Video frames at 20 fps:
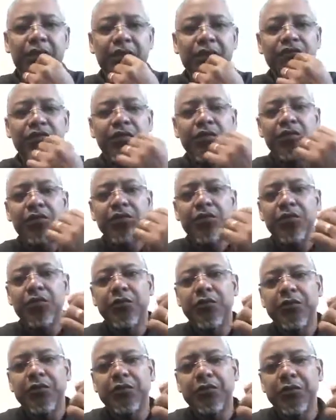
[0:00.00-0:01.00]
So you're
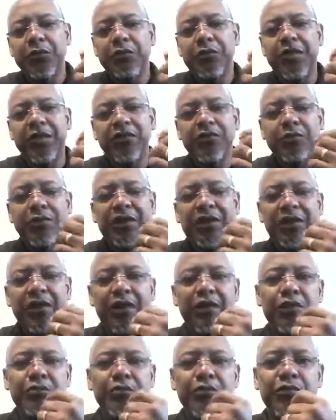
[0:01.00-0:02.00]
wanting to replace about
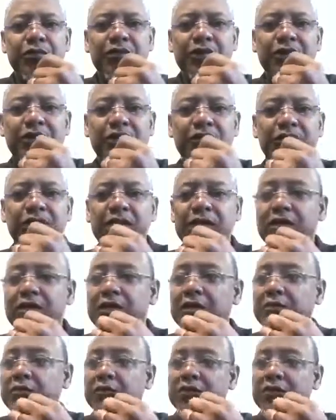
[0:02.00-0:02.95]
80% of income.